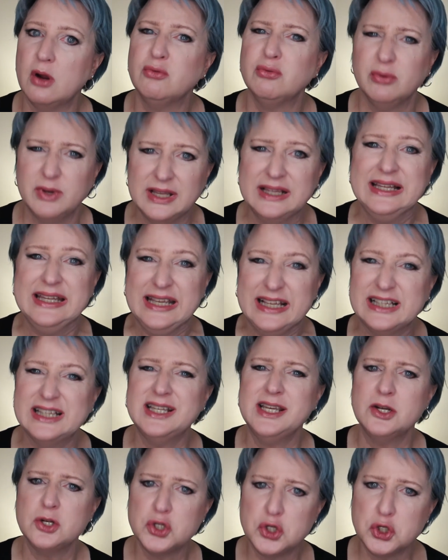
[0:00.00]
a really
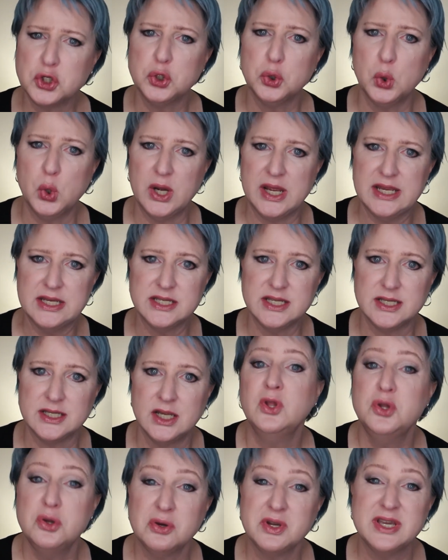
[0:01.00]
clear choice.
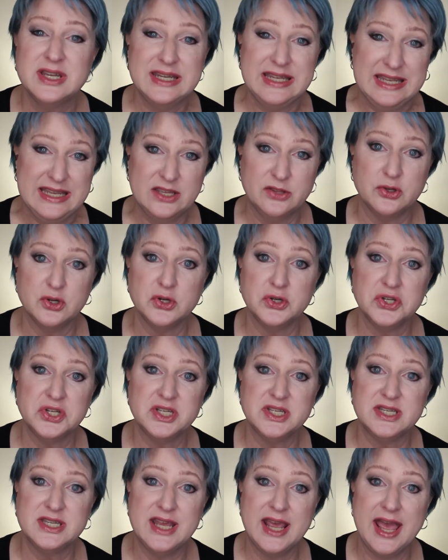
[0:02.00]
You can either
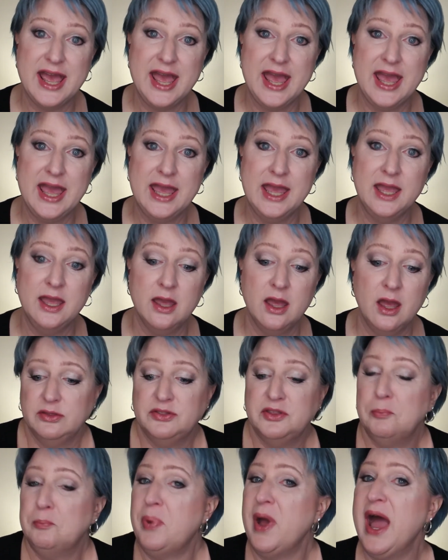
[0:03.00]
say,
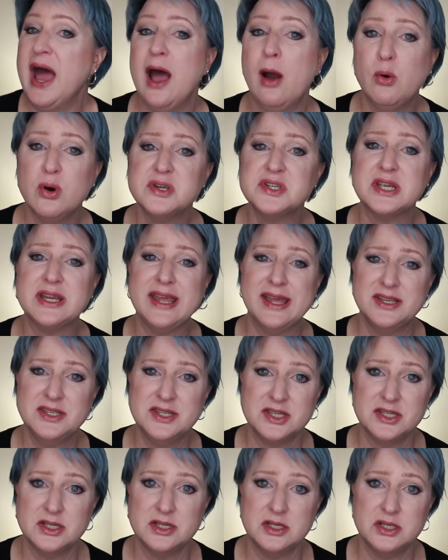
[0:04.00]
the powers
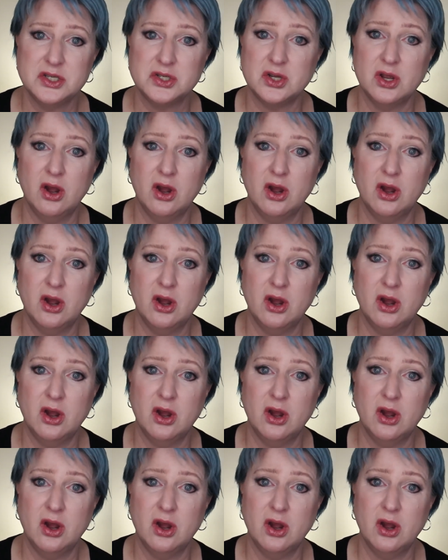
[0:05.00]
against us